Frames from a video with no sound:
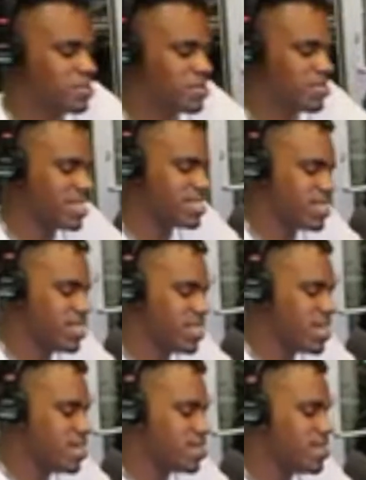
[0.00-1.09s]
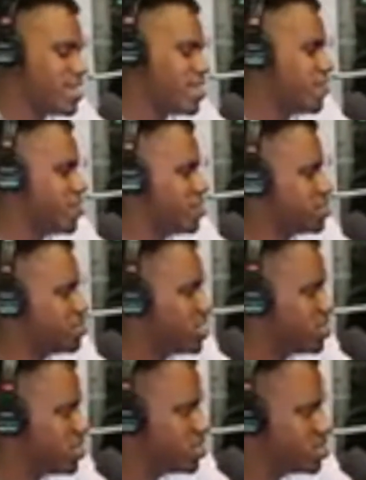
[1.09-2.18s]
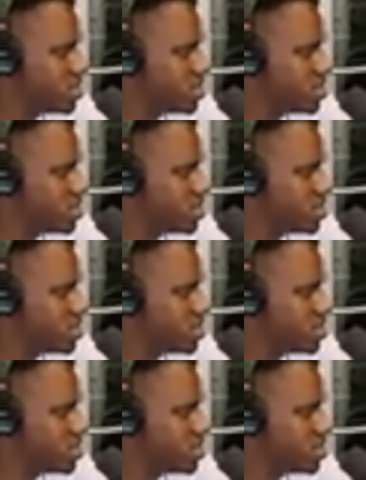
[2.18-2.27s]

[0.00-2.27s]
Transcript: I see a lot of diverse melodies.